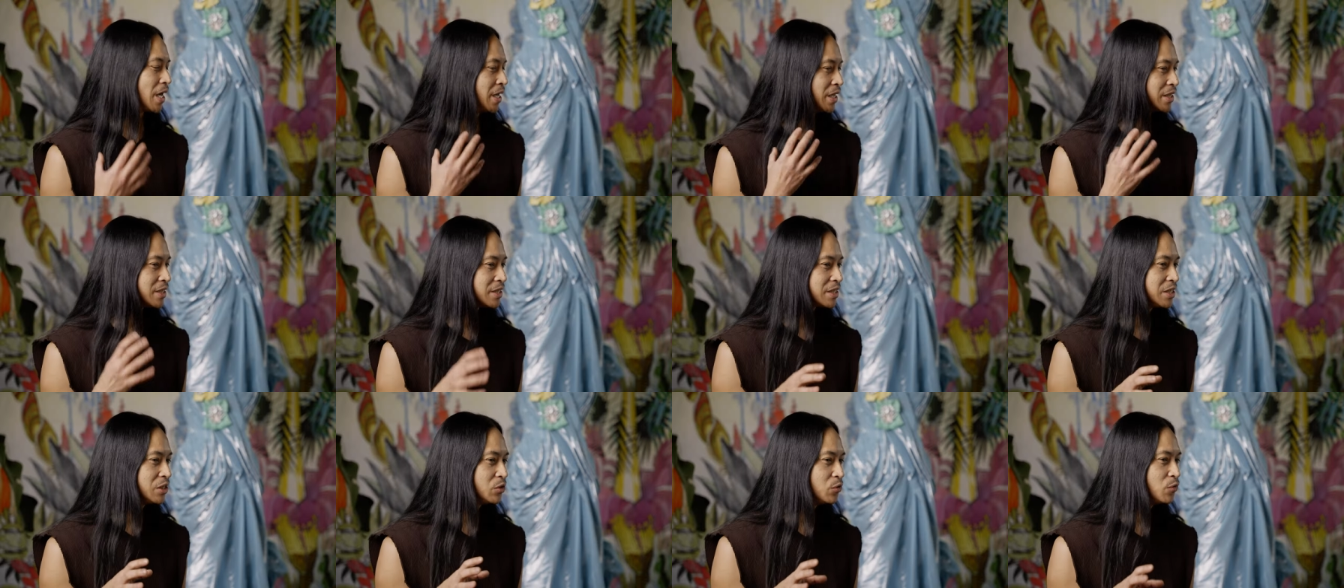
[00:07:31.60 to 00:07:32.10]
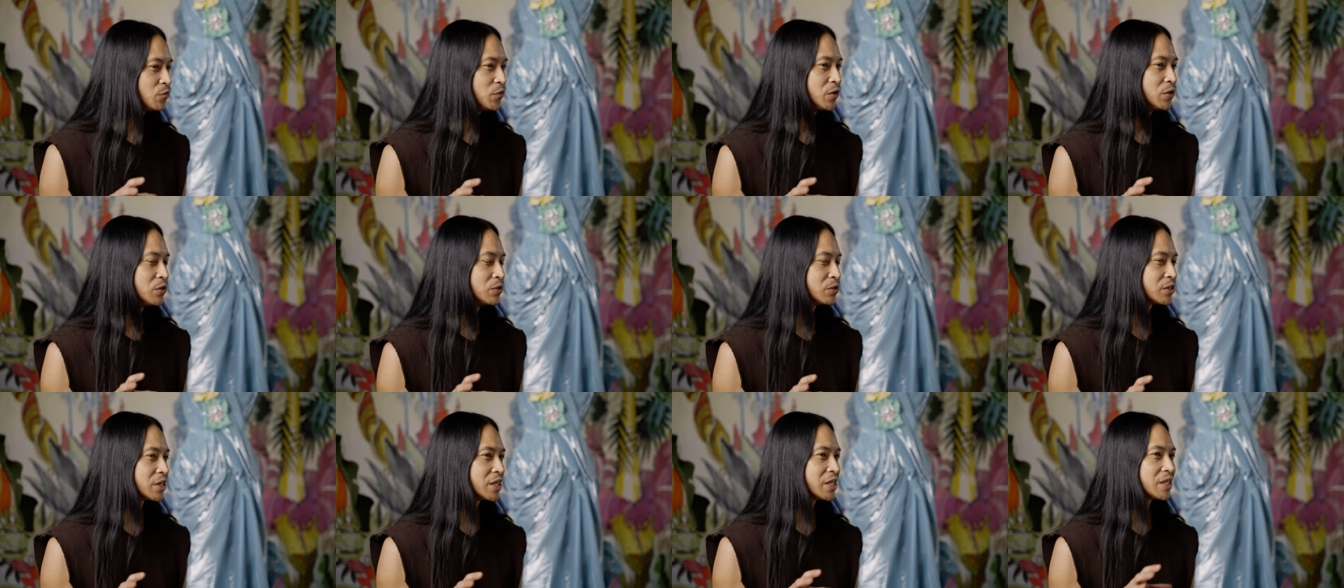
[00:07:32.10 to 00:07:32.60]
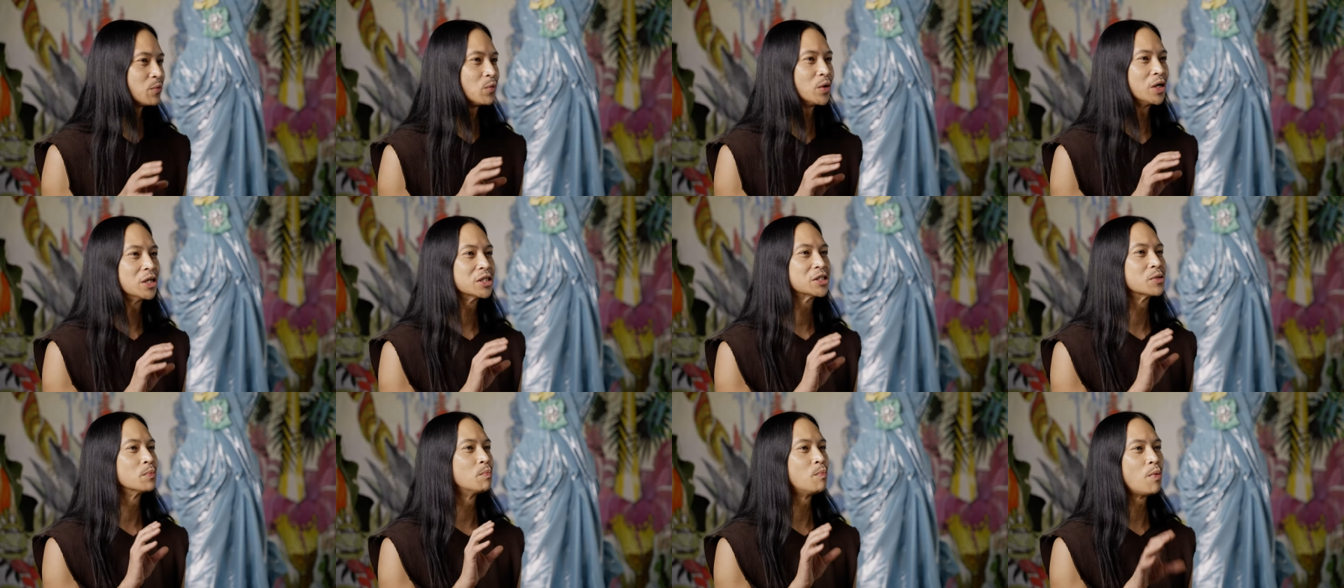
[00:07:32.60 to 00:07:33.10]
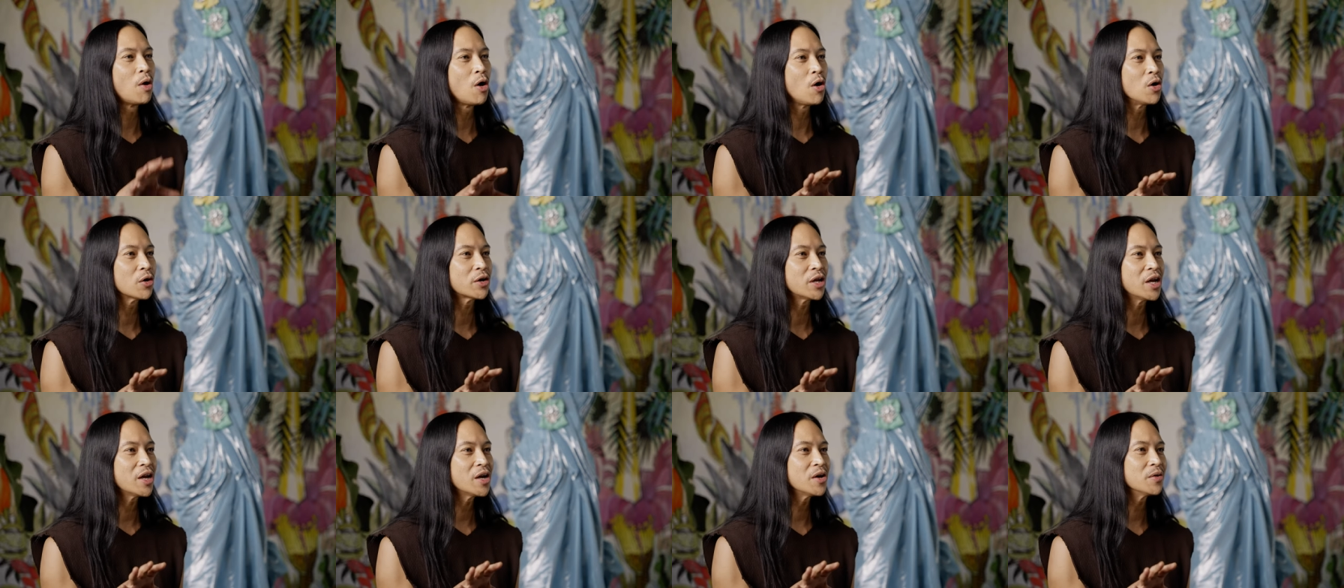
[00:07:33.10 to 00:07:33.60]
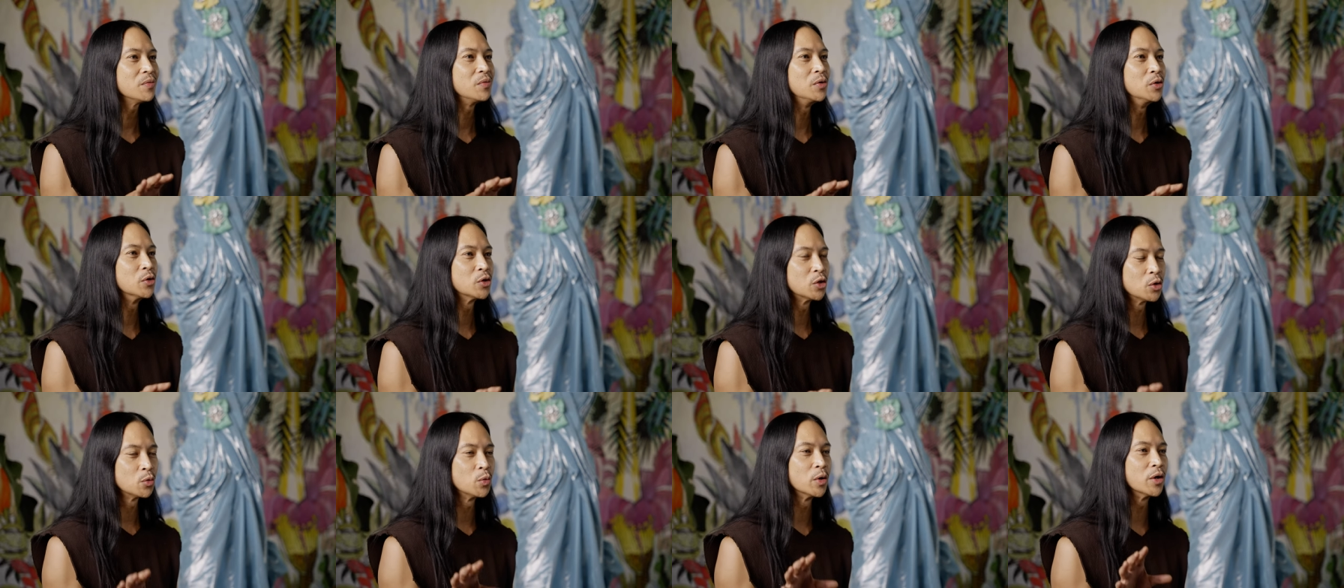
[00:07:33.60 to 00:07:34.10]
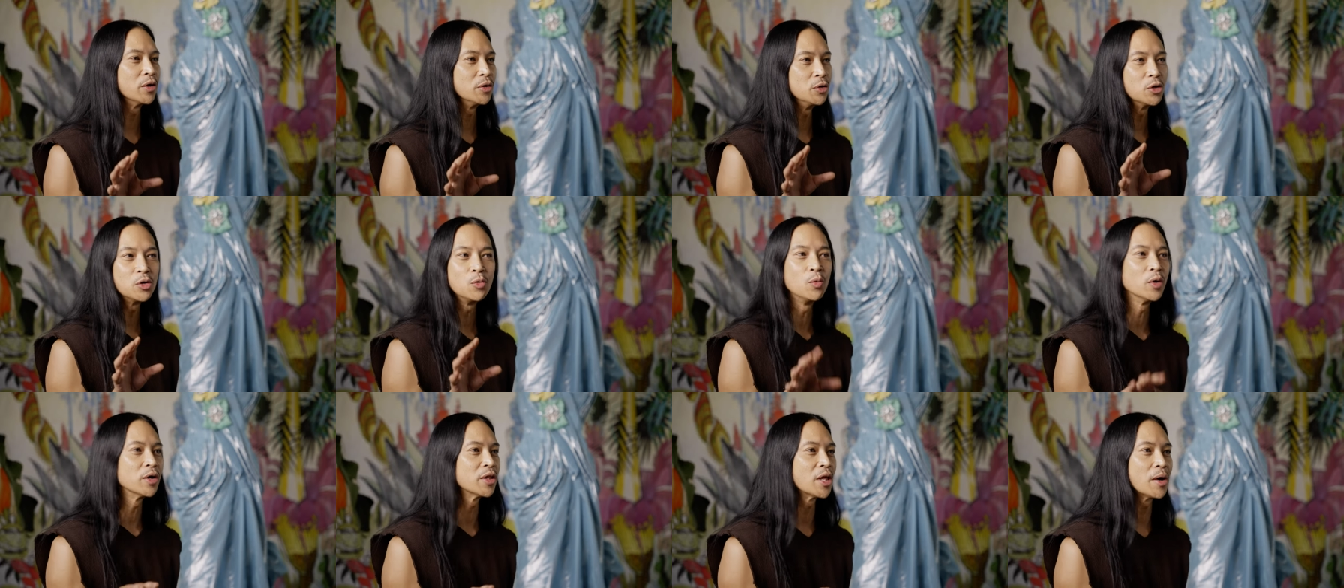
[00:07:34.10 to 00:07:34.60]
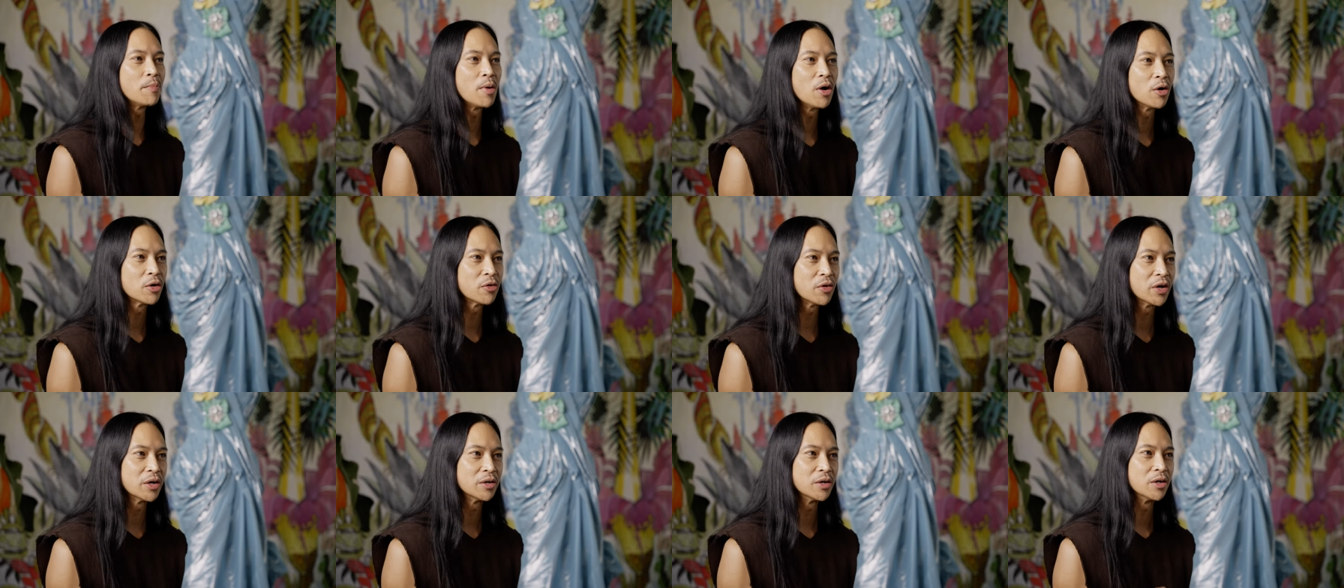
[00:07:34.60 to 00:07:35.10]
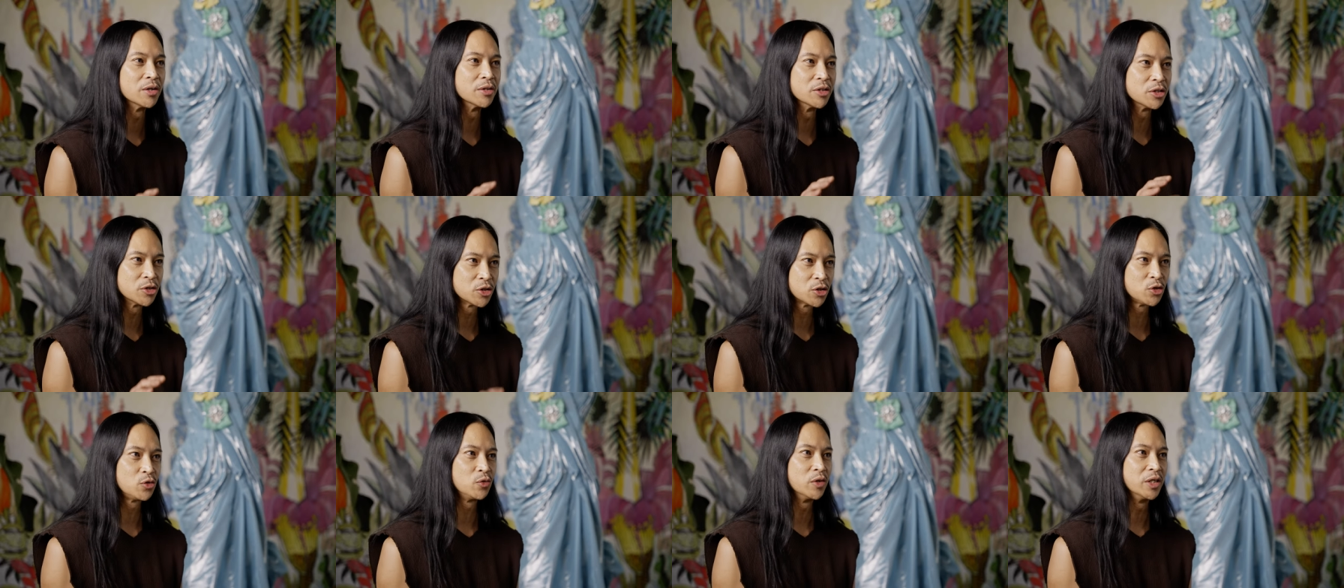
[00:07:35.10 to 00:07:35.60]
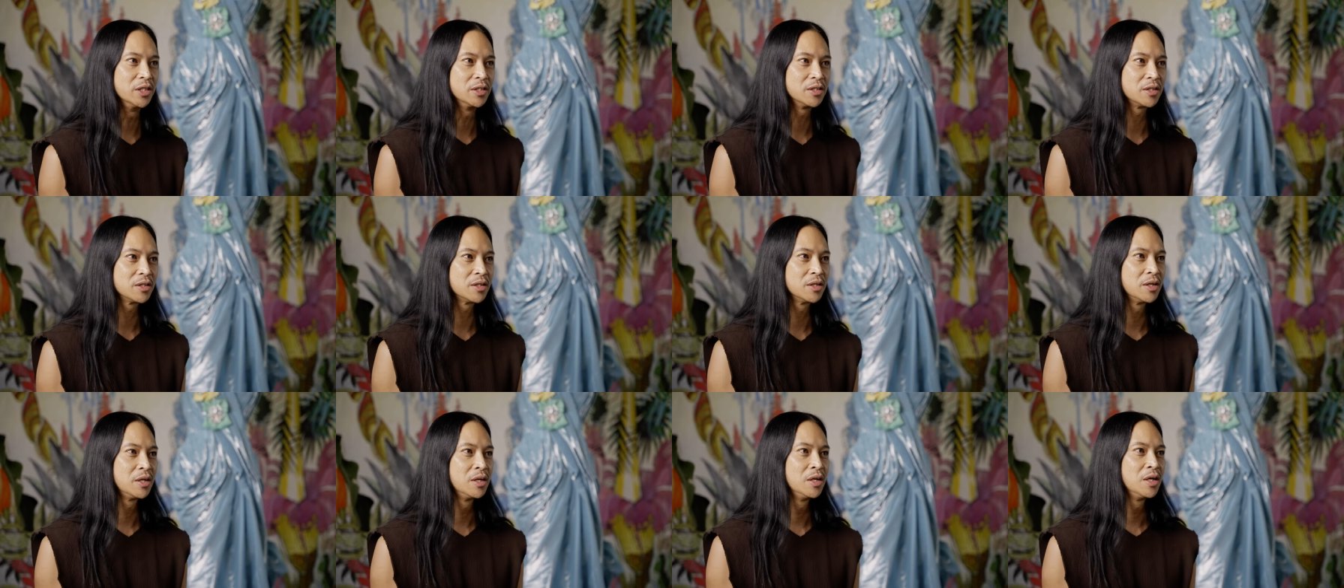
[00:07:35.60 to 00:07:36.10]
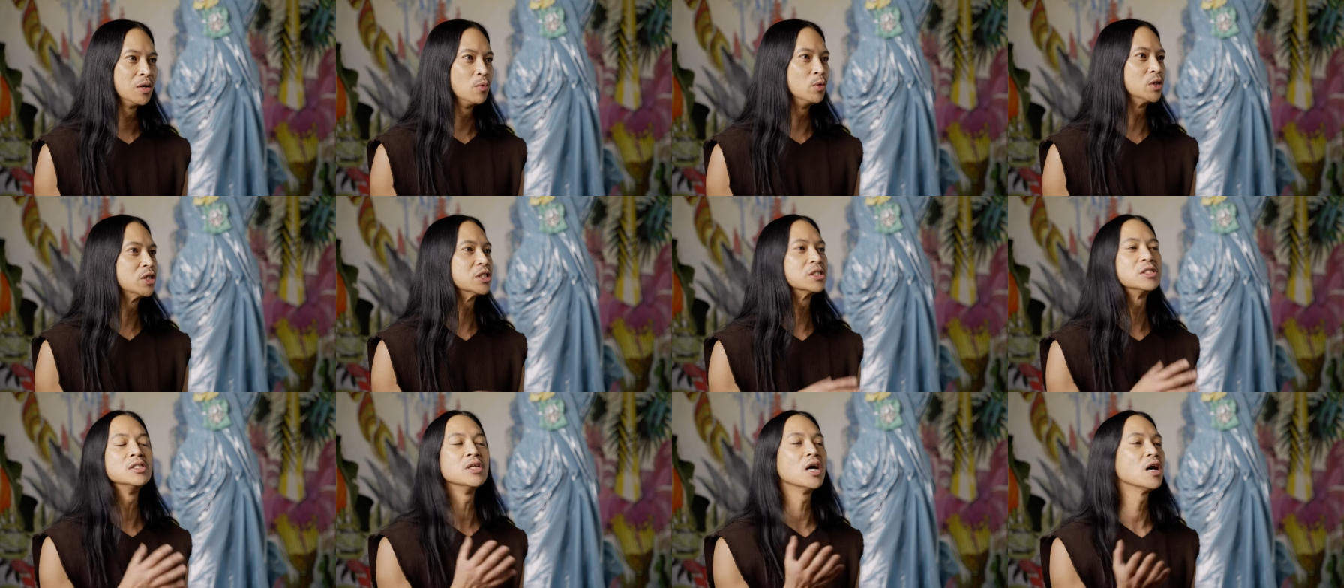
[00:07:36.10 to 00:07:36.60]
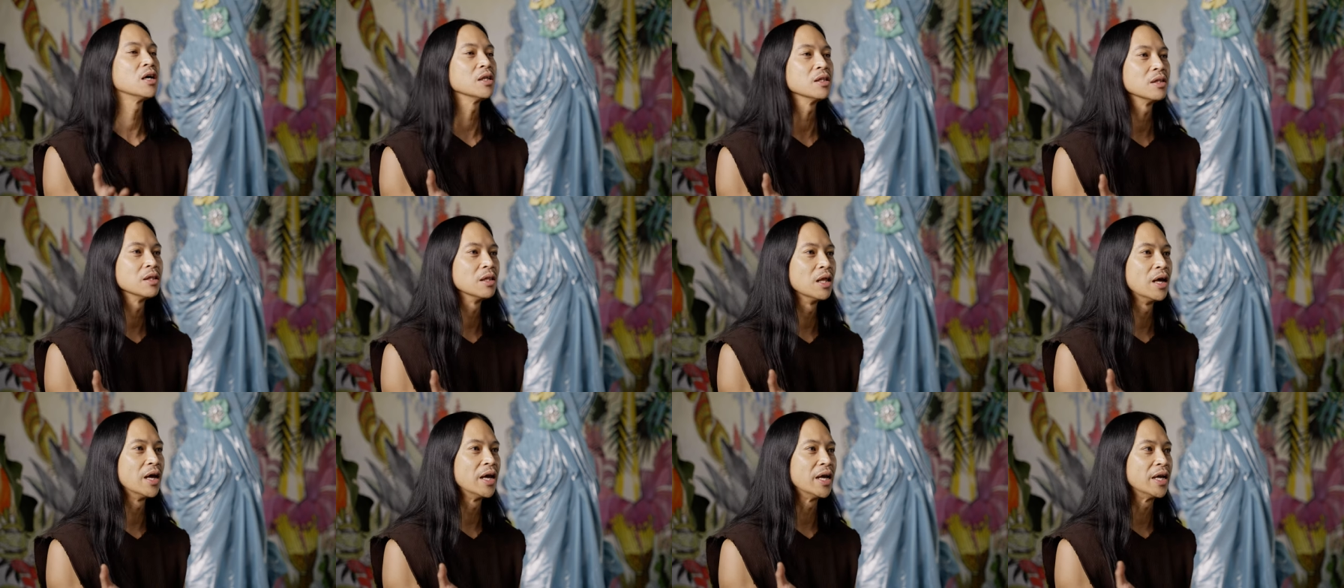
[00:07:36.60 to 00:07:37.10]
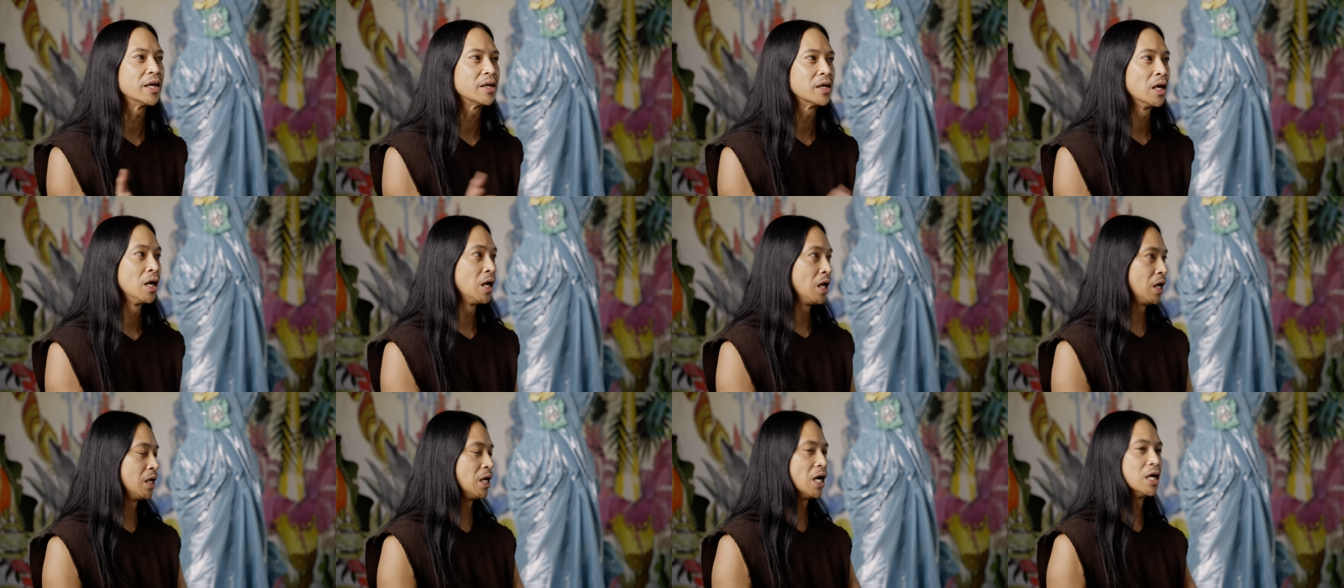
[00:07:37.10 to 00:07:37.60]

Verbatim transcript: And it still feels like when it's a ball gown, you're gonna wear you can wear that ball gown on the street, which is not like an